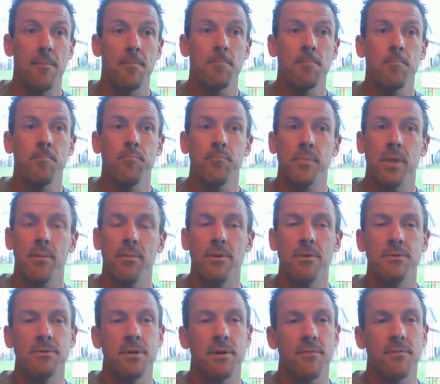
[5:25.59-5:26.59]
I mean,
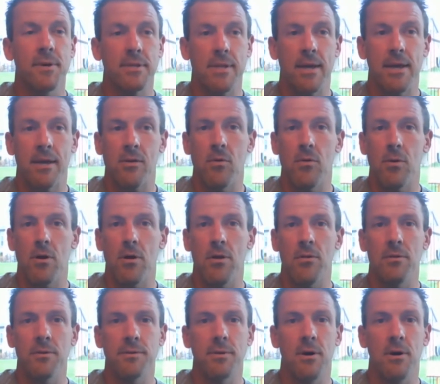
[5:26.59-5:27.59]
there's stuff like that going
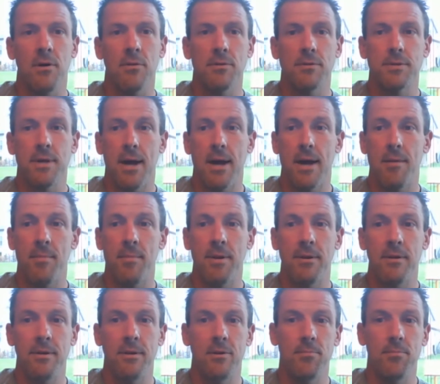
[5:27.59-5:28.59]
on all the time,
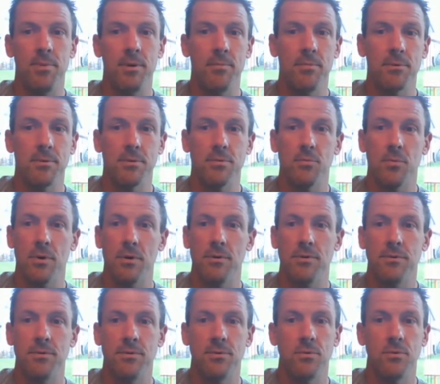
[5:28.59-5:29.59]
and people just
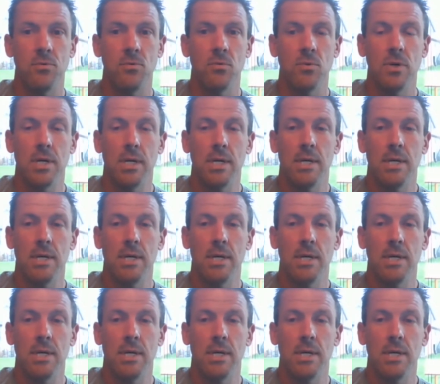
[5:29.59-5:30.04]
wanting to,